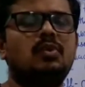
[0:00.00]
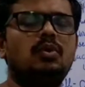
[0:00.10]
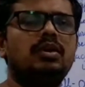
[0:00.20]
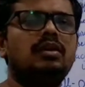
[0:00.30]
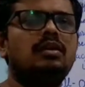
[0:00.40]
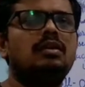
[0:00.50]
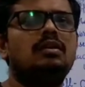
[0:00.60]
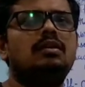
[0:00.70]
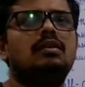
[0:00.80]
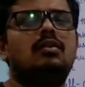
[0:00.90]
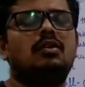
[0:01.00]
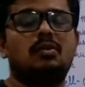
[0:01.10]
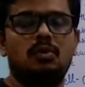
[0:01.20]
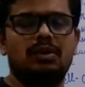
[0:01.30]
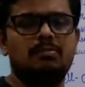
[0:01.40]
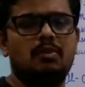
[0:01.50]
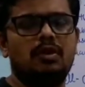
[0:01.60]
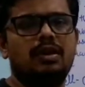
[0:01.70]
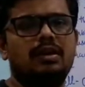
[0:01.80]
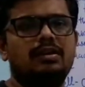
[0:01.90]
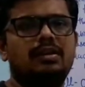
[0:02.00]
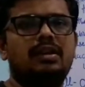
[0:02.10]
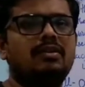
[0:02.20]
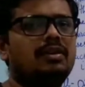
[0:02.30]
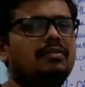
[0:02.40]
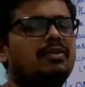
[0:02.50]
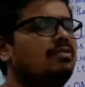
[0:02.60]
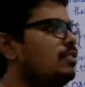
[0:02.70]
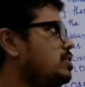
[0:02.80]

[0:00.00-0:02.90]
okay, or Golgi body are there. They have different